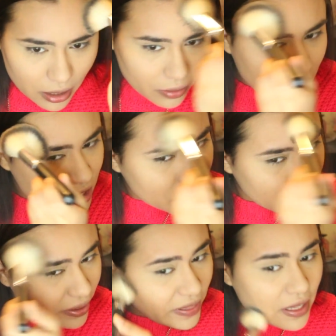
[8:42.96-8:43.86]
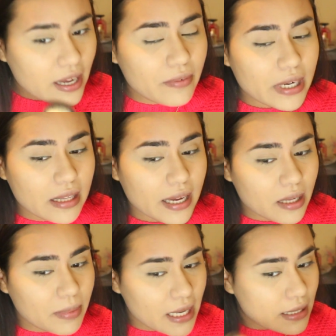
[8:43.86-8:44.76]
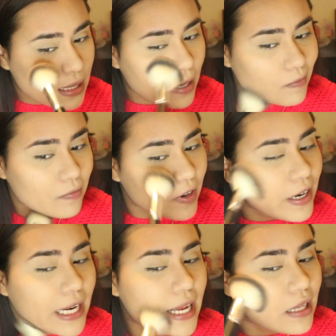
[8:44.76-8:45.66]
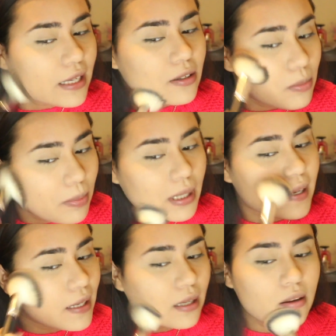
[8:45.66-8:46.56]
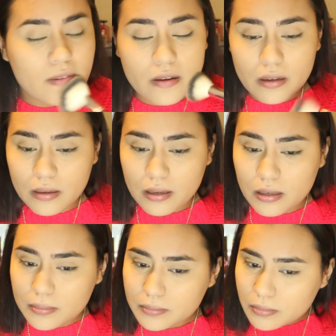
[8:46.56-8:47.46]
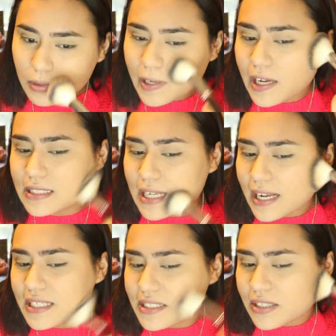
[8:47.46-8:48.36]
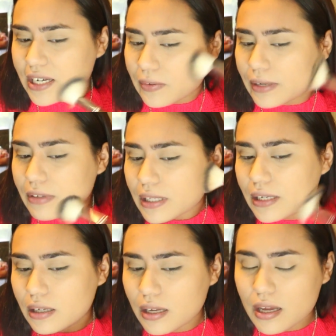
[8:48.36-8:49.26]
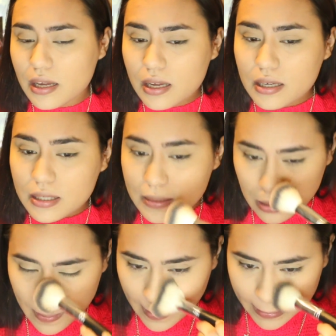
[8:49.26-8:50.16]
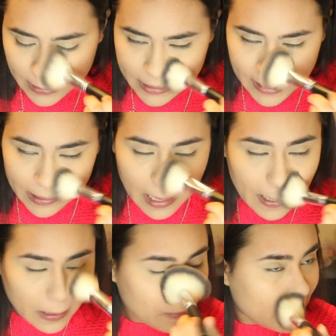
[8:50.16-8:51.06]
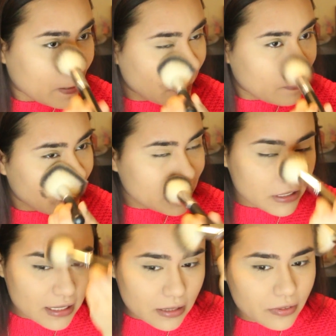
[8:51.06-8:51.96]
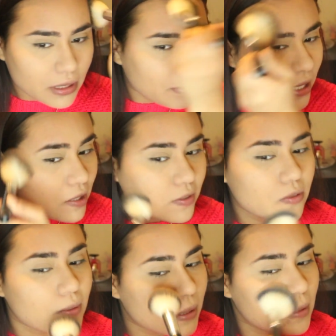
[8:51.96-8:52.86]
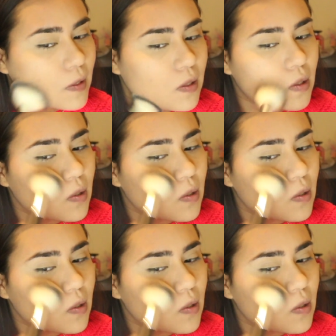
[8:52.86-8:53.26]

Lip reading: which you would think I wouldn't like it because I'm very yellow, but like I said, I can still get away with it. So I just take that on a powder brush. Doesn't really matter which one.